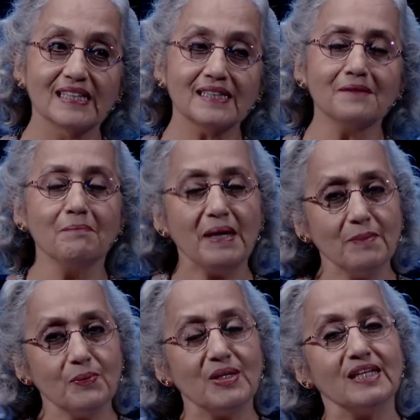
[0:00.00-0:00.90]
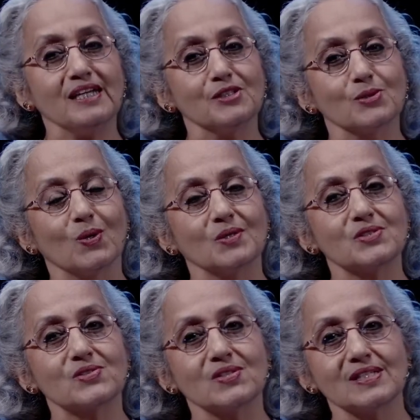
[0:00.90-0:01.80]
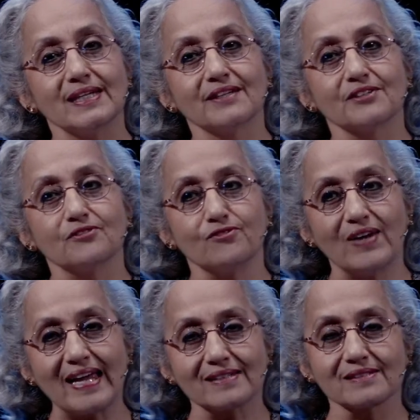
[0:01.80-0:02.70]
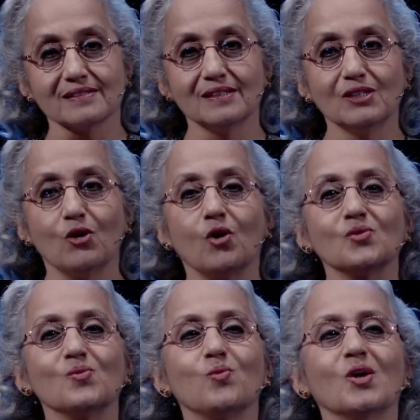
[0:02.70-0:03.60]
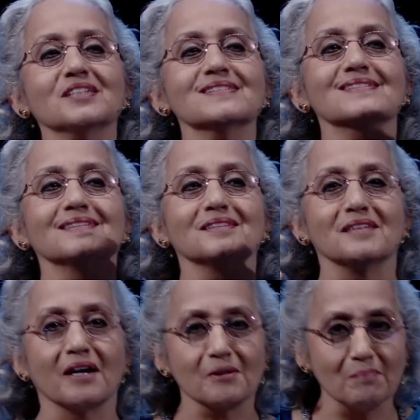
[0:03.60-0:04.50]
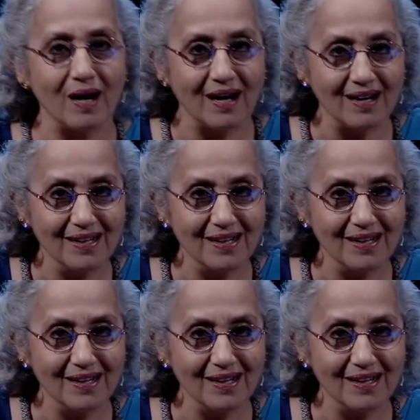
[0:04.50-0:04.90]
that maybe we need to constantly reflect on what is the dharma